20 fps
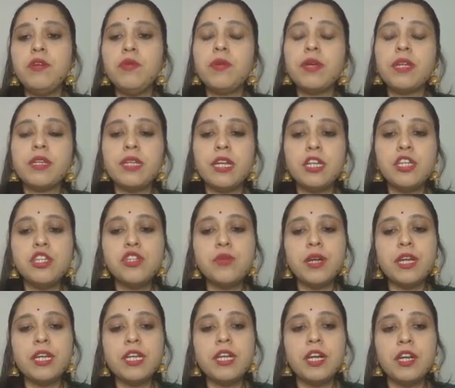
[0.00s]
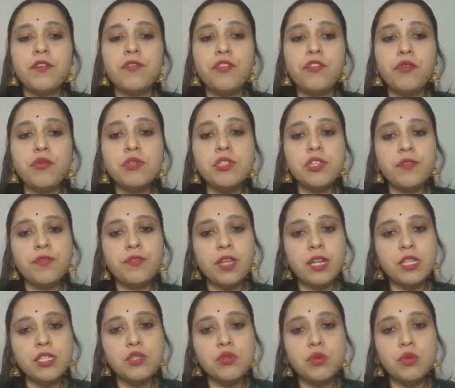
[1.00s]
you tend to get confused if there is